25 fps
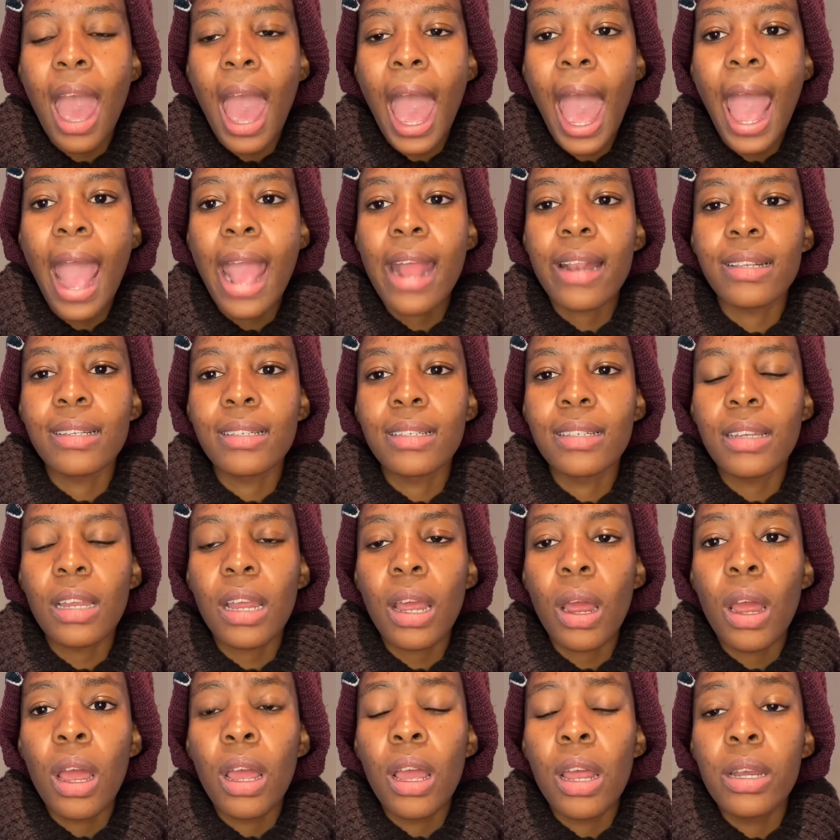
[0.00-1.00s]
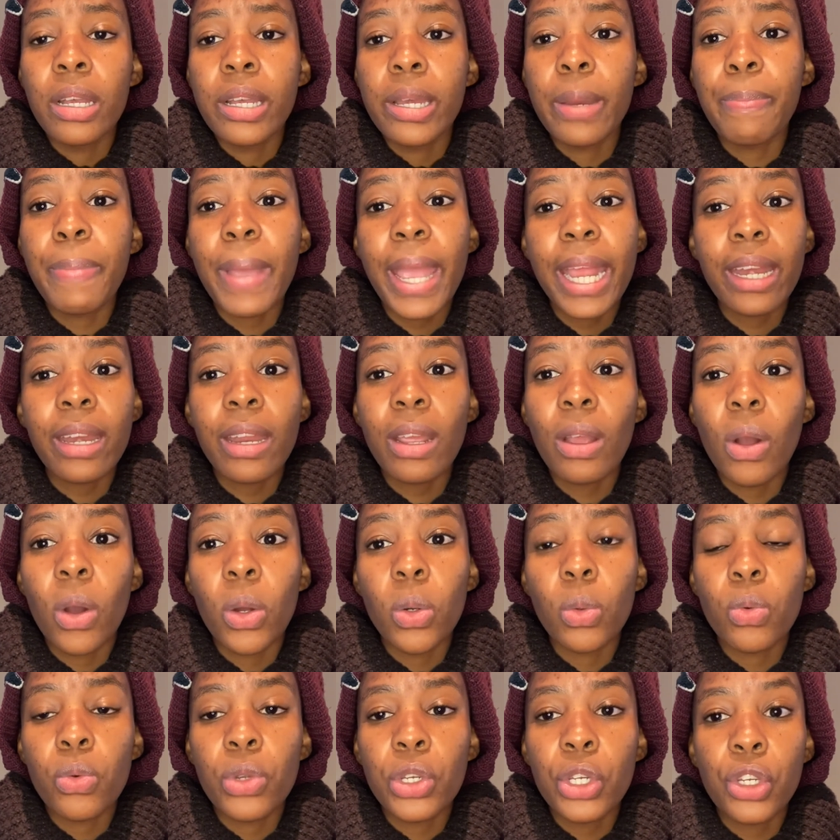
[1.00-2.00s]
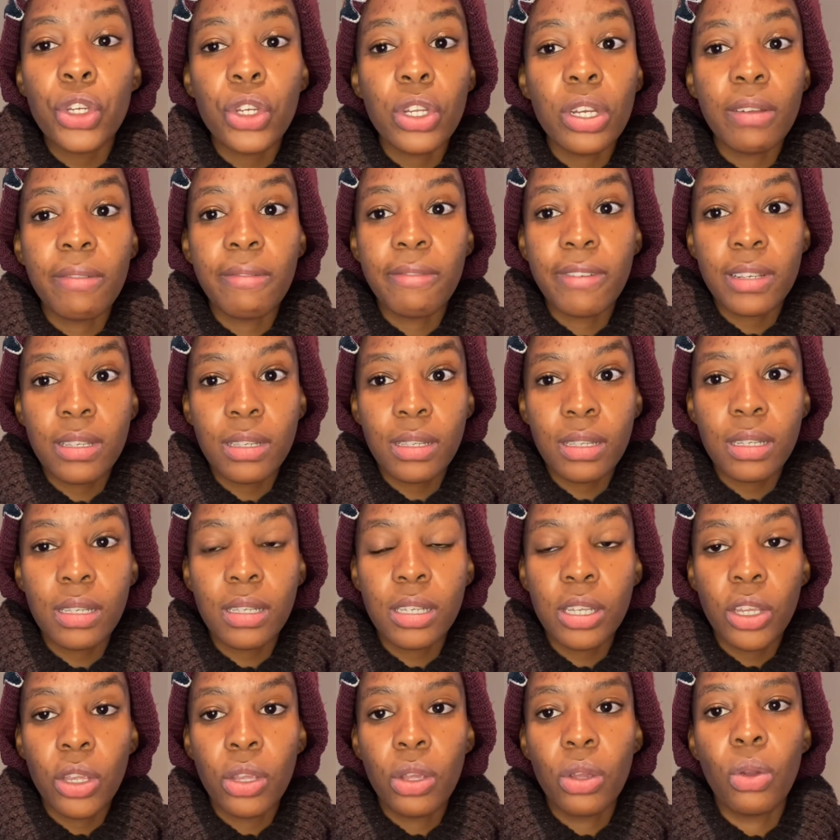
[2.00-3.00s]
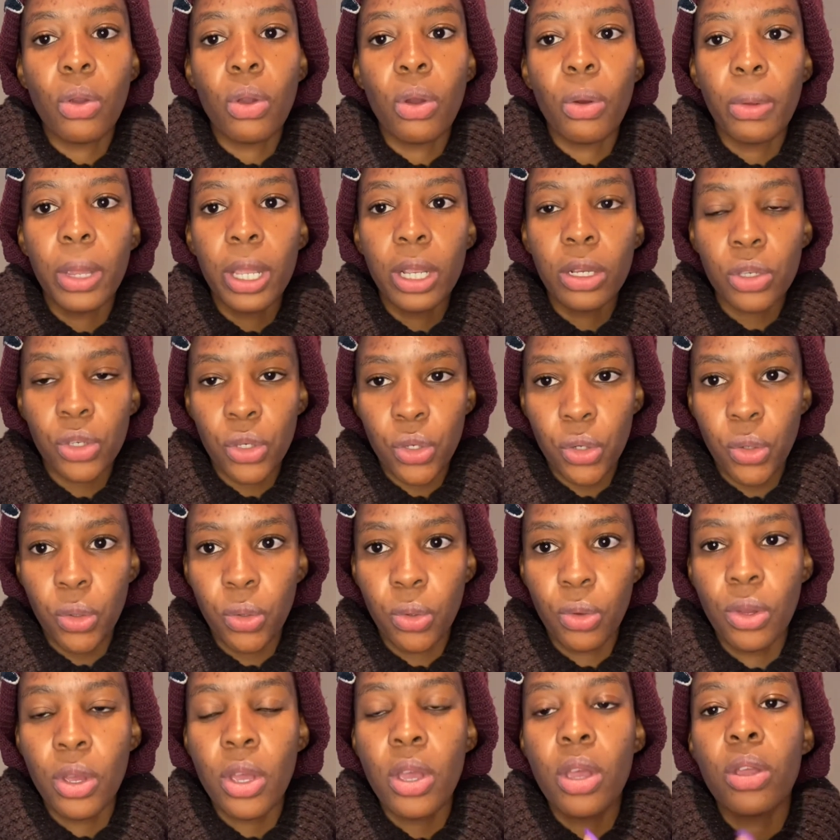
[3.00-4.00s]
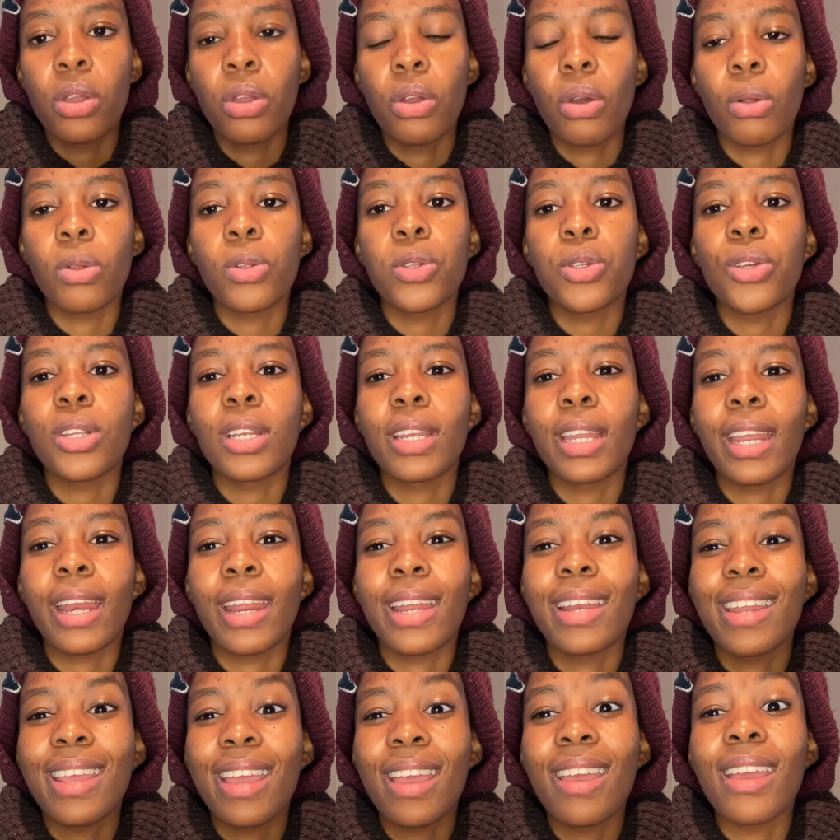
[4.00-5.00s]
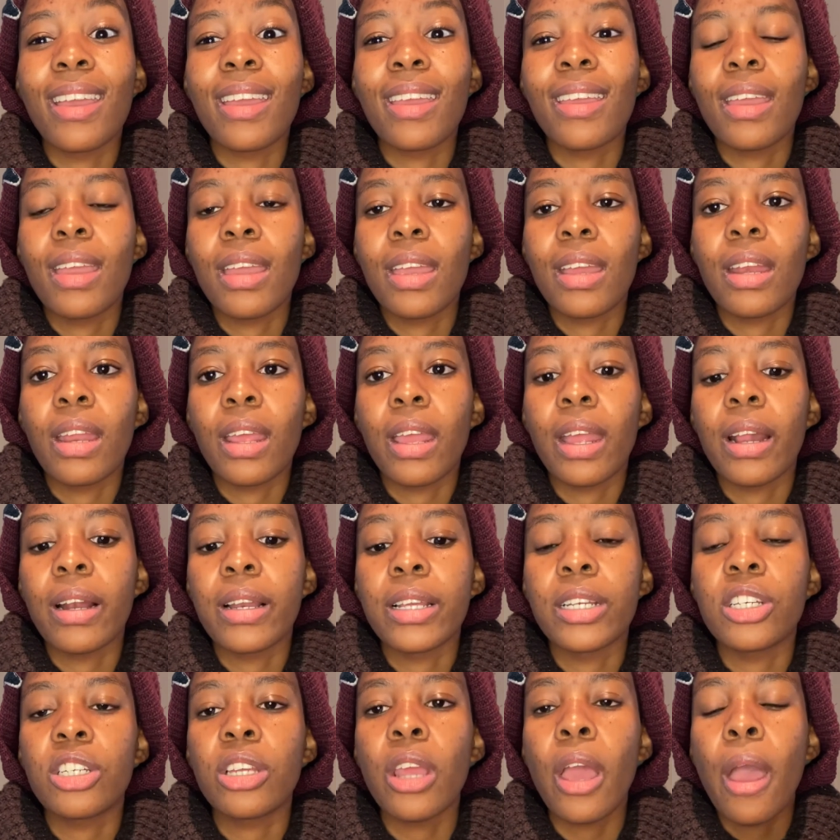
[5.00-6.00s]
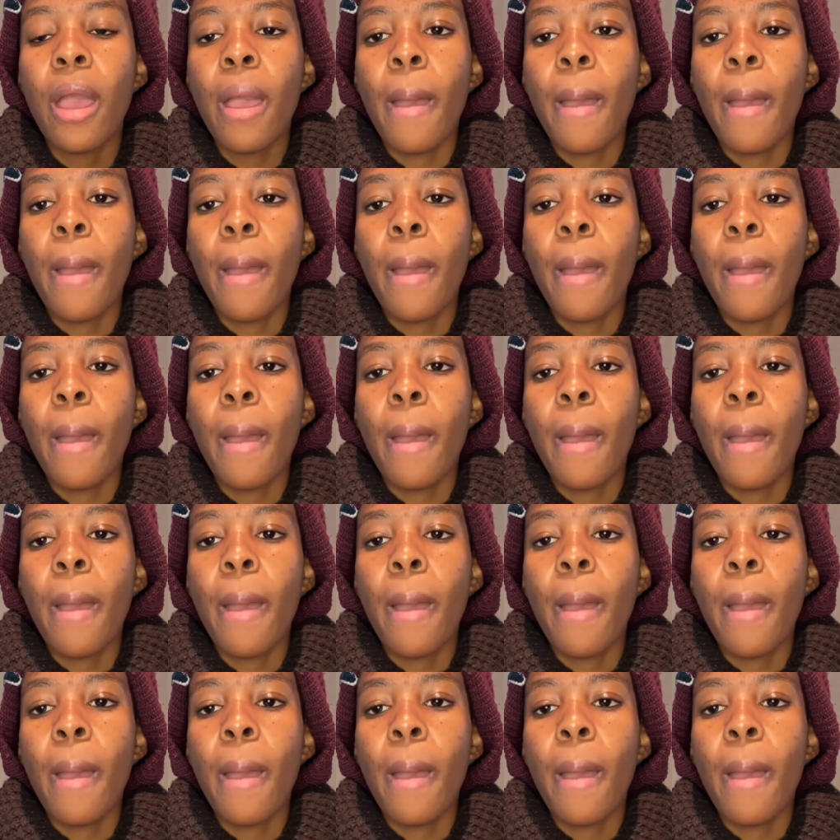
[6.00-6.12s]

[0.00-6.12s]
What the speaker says: And depending on which university you go into, you also need an A in English.